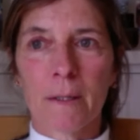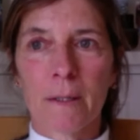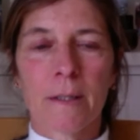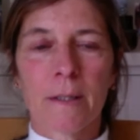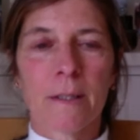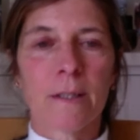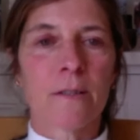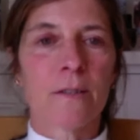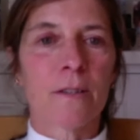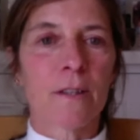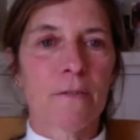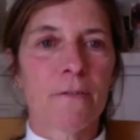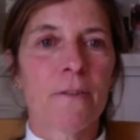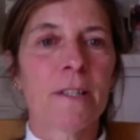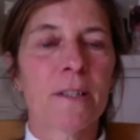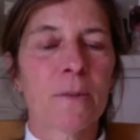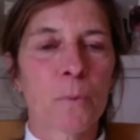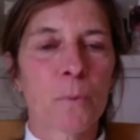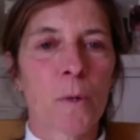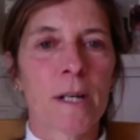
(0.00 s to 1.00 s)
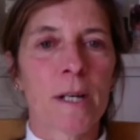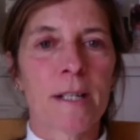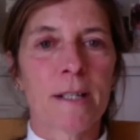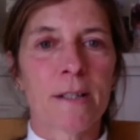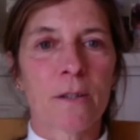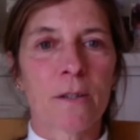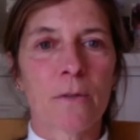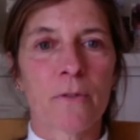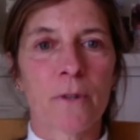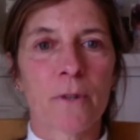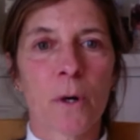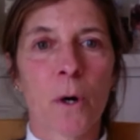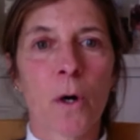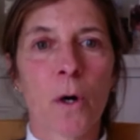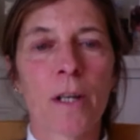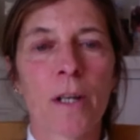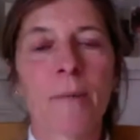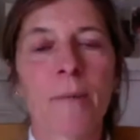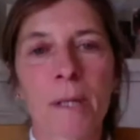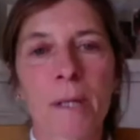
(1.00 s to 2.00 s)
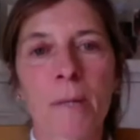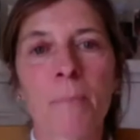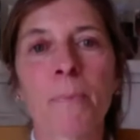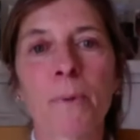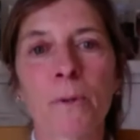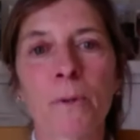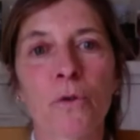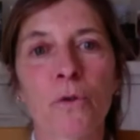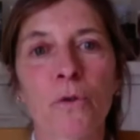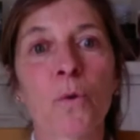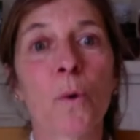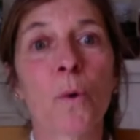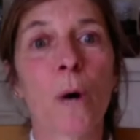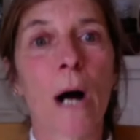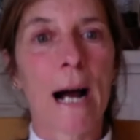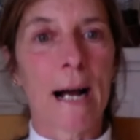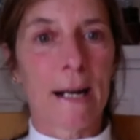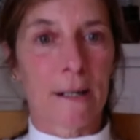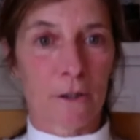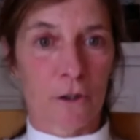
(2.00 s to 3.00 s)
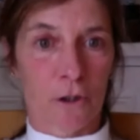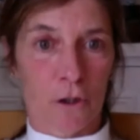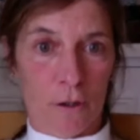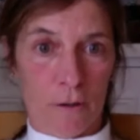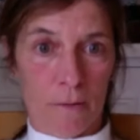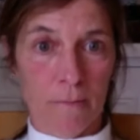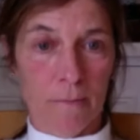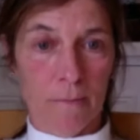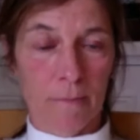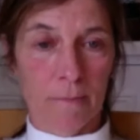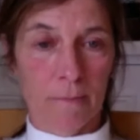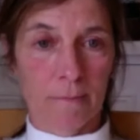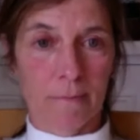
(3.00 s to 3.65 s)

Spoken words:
there's different ways of calling people to action,